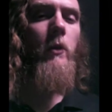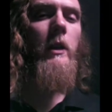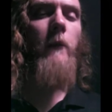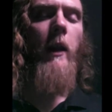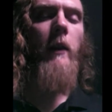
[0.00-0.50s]
of
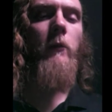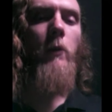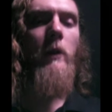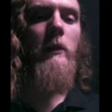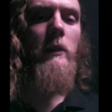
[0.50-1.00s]
Act
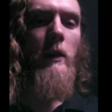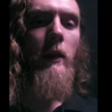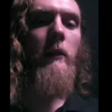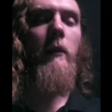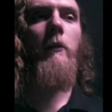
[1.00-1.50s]
1
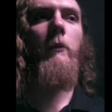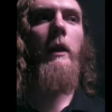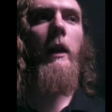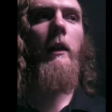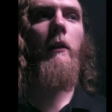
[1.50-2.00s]
done. We
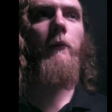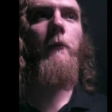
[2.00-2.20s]
have